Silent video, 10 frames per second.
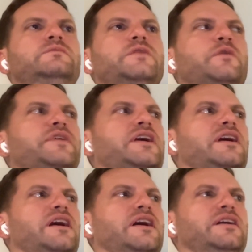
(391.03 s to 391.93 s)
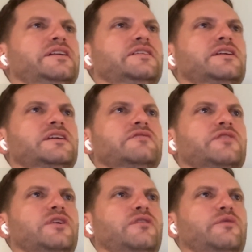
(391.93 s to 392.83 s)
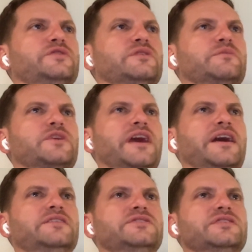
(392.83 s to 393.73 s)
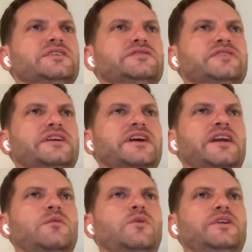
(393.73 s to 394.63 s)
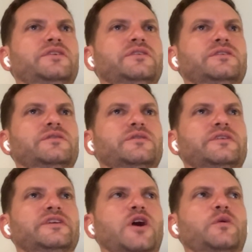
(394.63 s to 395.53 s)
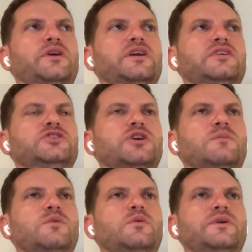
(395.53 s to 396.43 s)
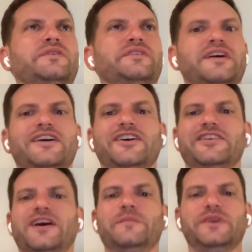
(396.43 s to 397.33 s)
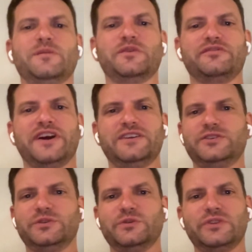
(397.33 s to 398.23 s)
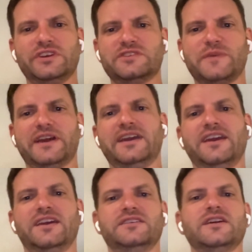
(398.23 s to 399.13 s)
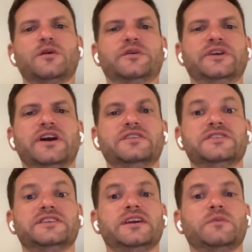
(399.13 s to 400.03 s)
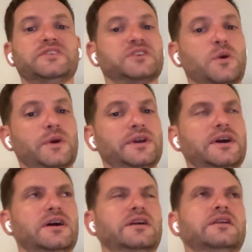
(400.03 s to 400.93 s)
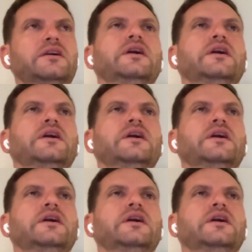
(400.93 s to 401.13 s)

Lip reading: with AI getting involved with some CAD stuff, I kind of wonder, like, are we going to get in trouble with not being able to fine tune things by hand and not really understand what's going on?